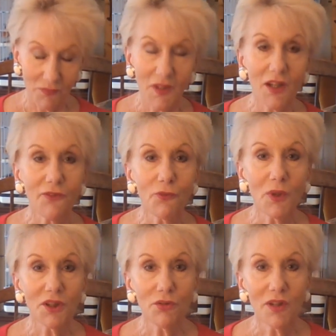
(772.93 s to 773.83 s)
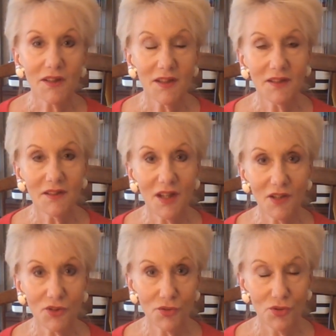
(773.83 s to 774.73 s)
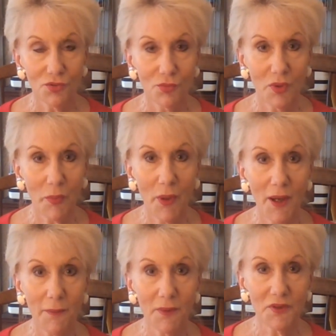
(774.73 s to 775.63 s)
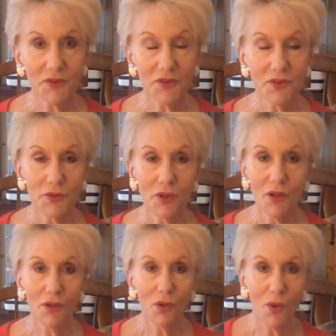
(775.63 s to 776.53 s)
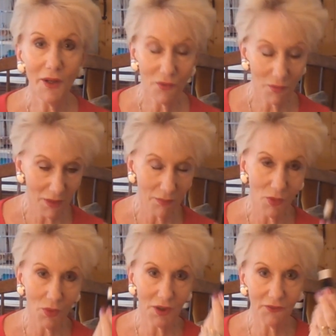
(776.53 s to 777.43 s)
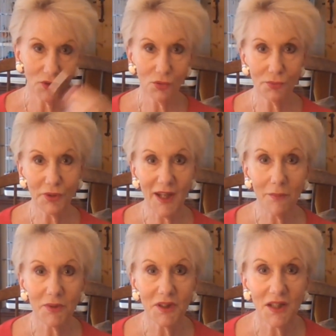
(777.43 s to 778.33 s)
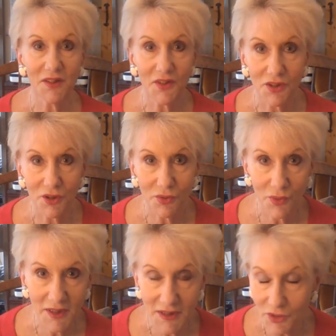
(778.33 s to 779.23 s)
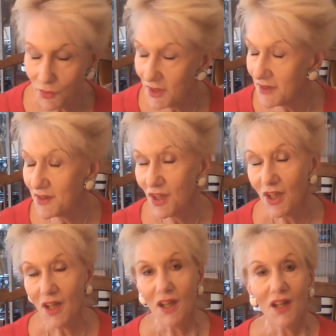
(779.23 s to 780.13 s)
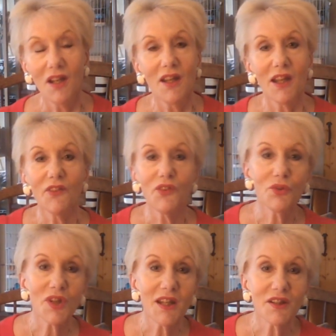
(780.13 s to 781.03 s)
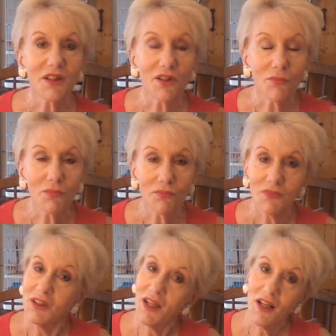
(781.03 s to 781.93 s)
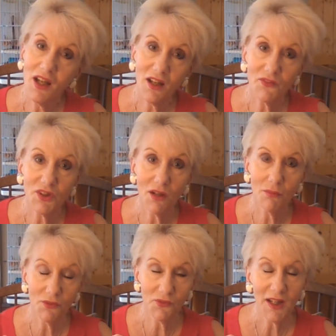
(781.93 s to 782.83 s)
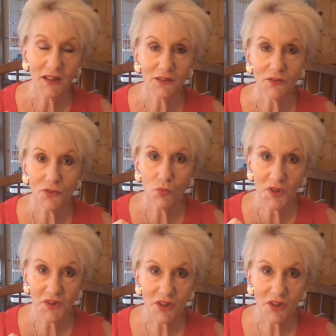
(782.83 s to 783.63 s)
if when you get in touch with Pipers you can't quite remember what I've called that, but it is the 220 twist, if you say to them, "Can I have some of Helen's whisker